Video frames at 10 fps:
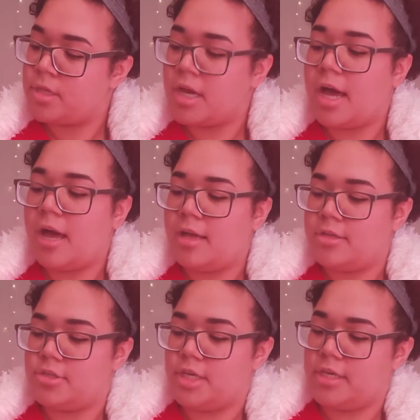"Ah,"
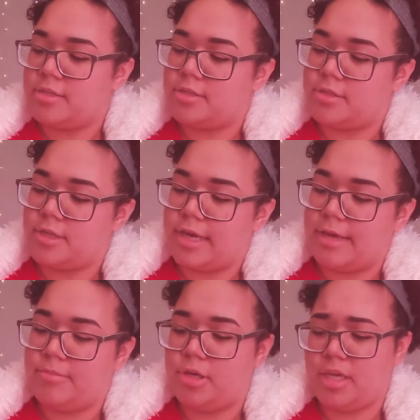she answered,
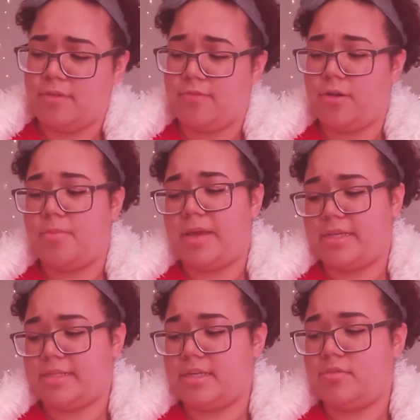"I'm looking for a
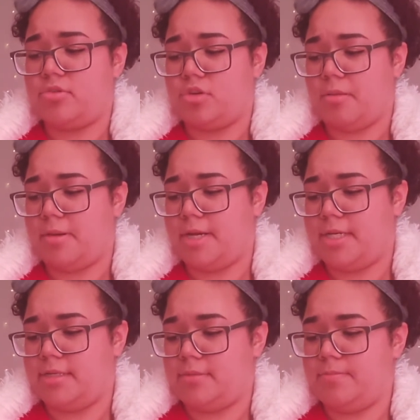basket of
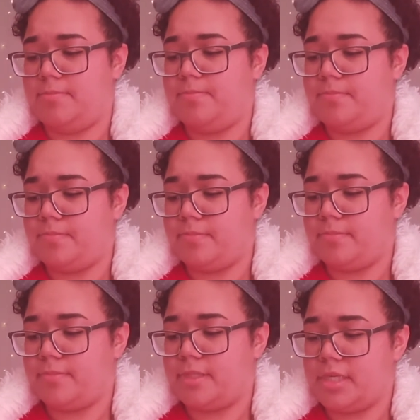strawberries."
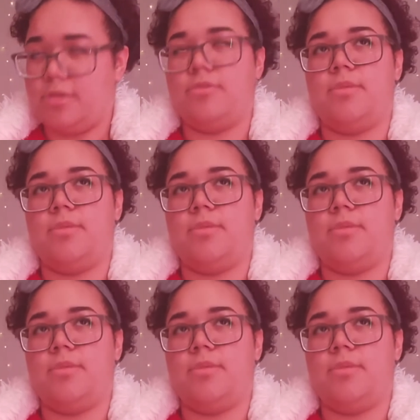Excuse